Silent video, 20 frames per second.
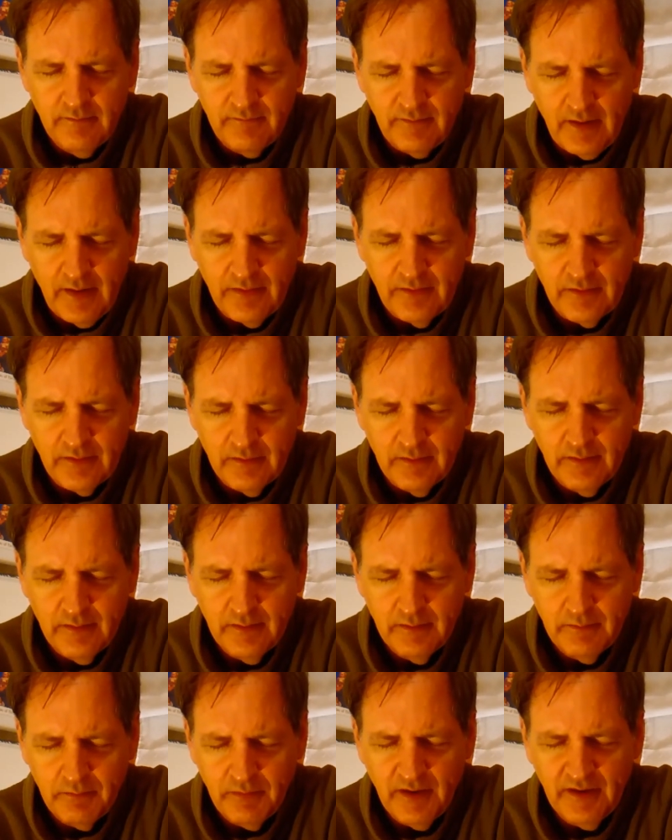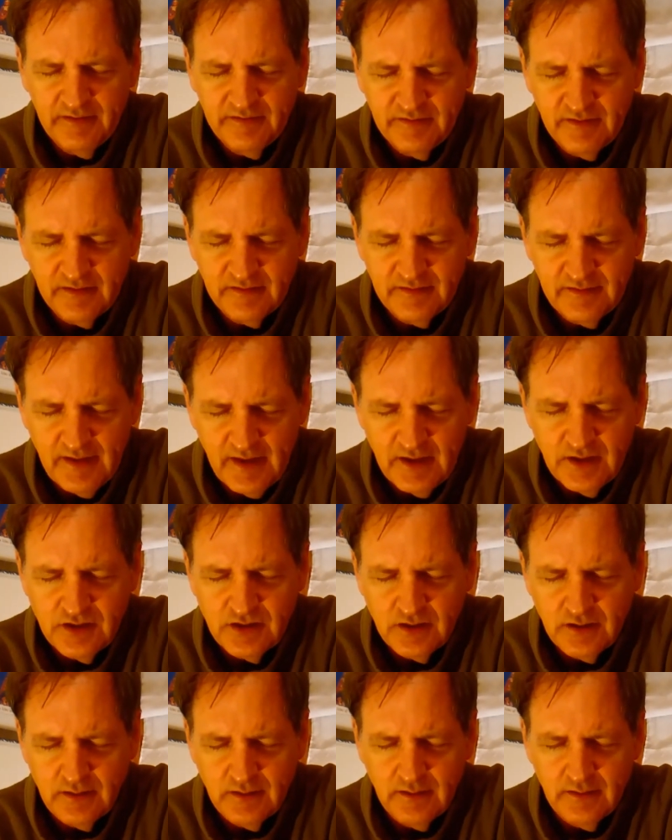Father, bless this
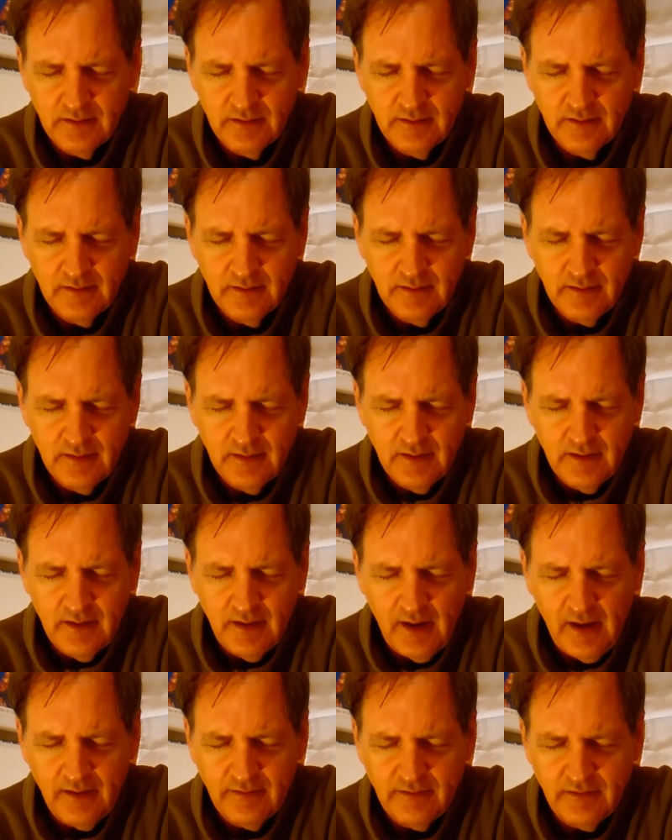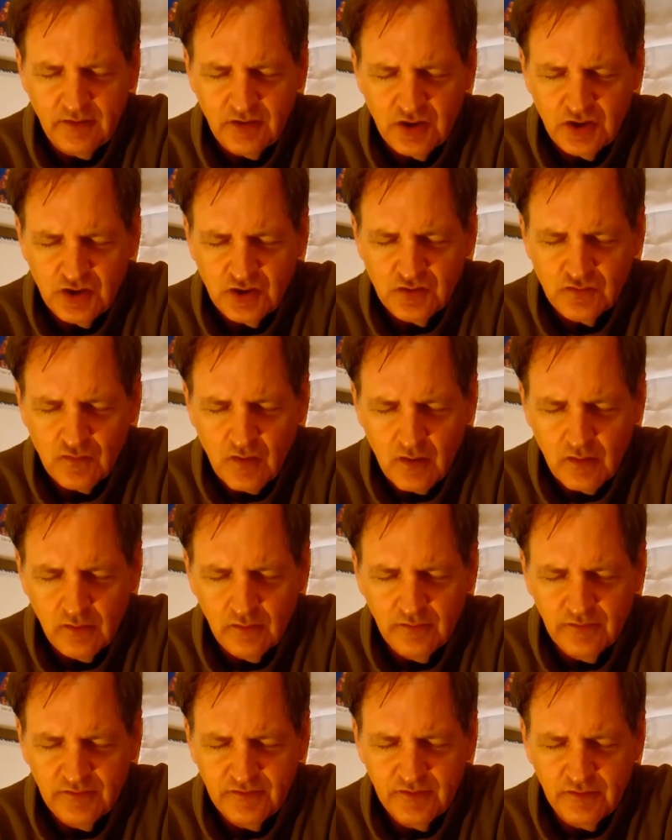nation as it
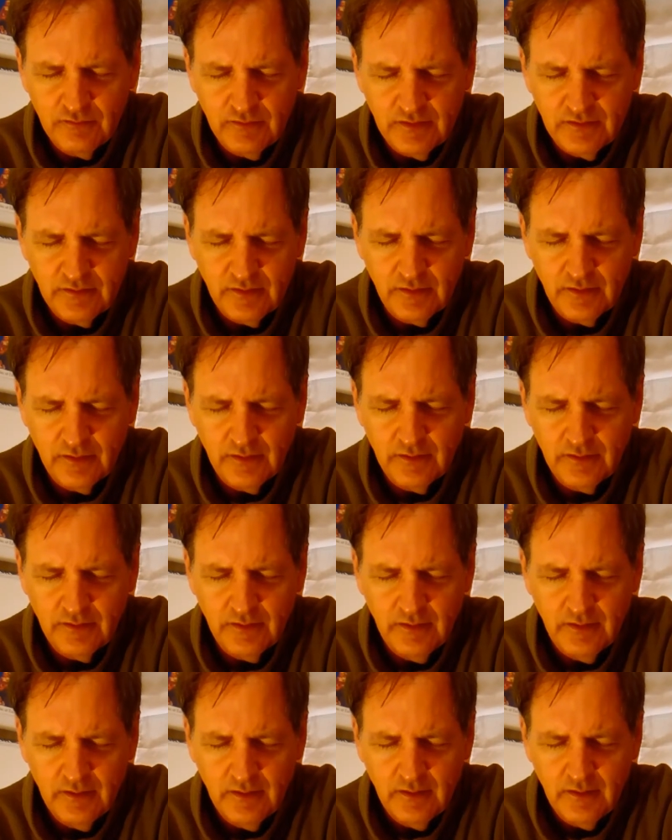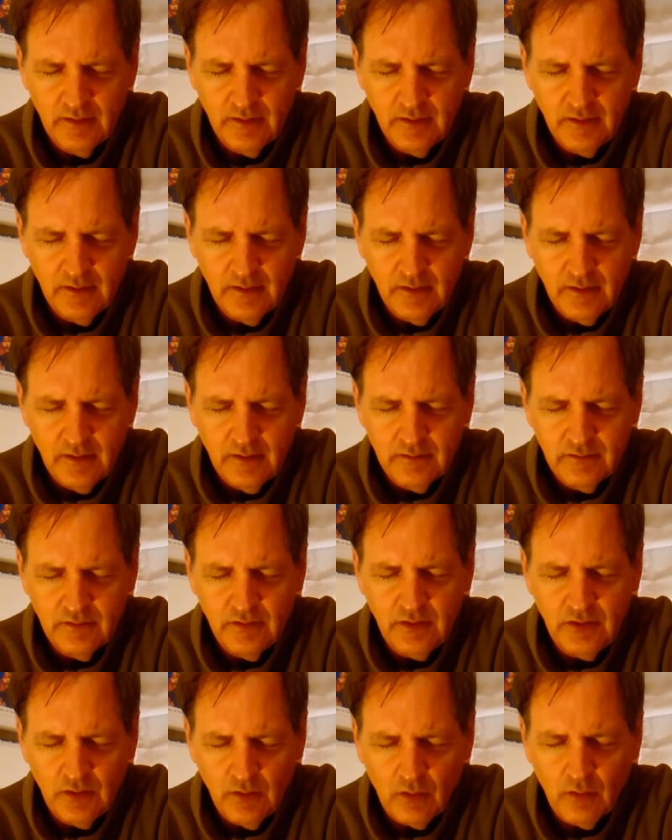struggles to return
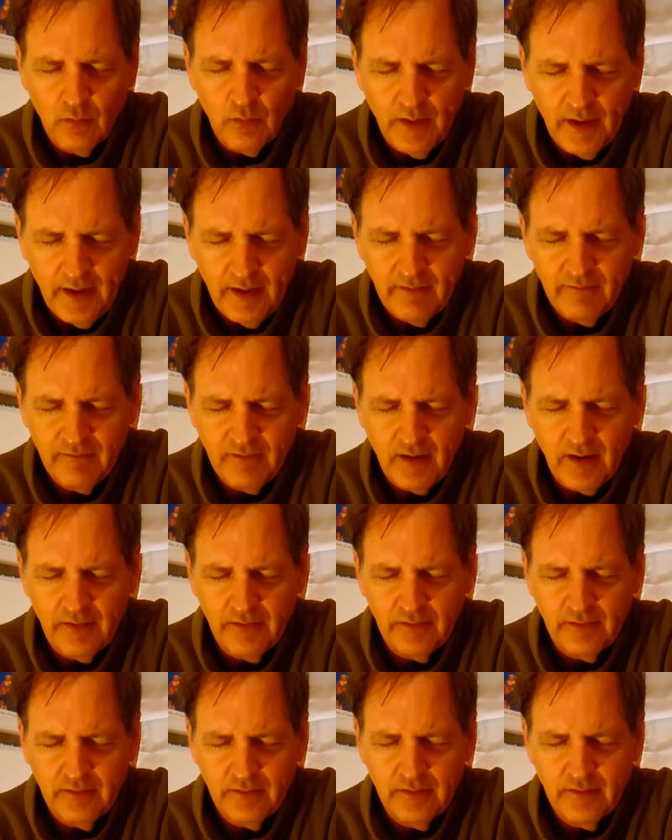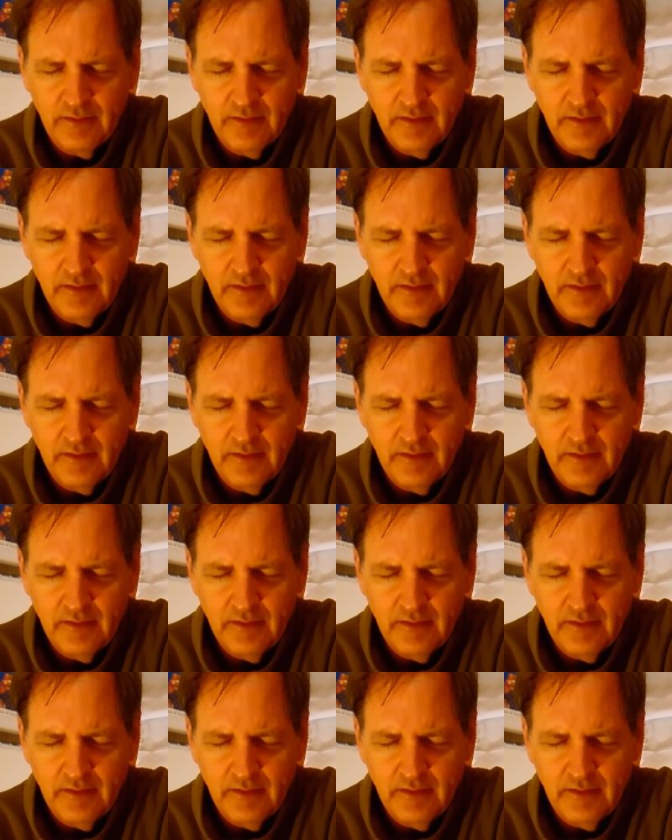to your way, Father.